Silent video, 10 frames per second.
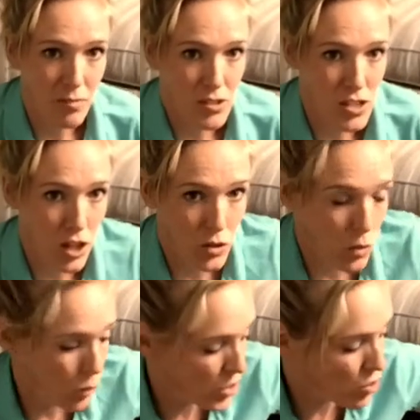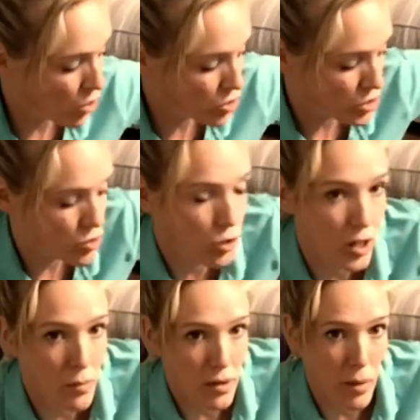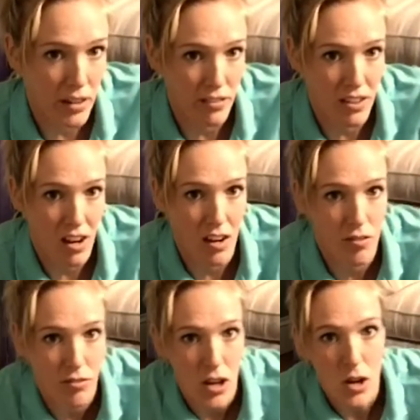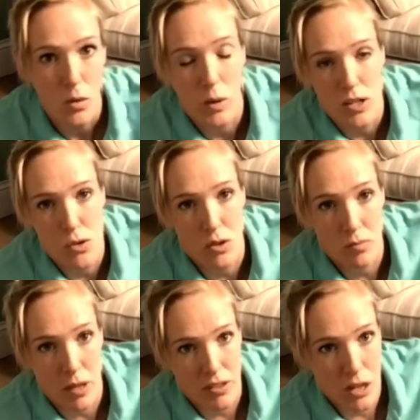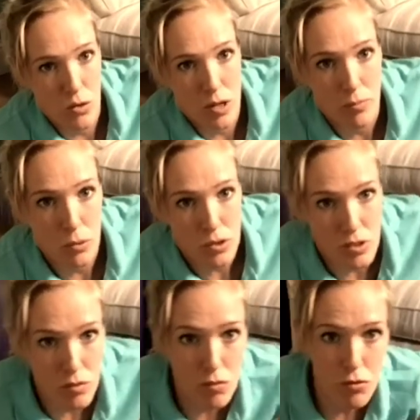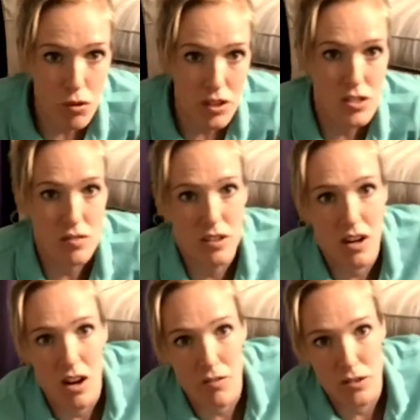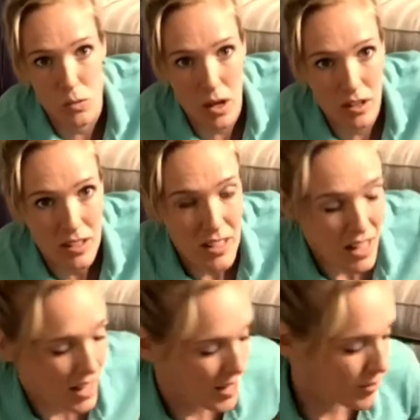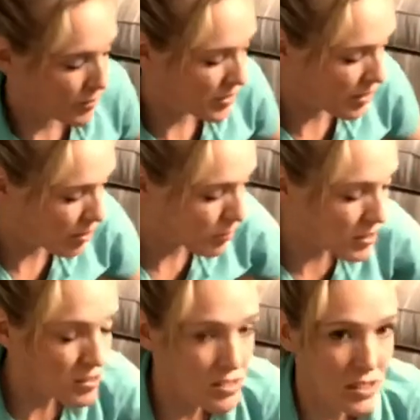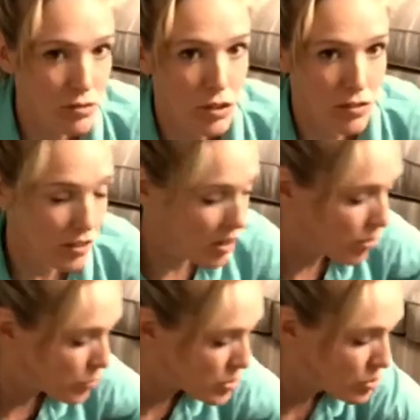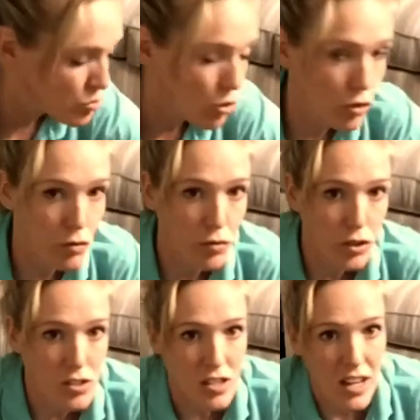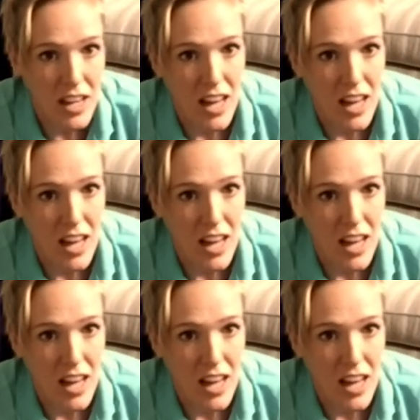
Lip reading: So we're not just talking about the back of the calf, we are talking about the all-important front of the calf as well. There are muscles in the front of the calf which control your foot.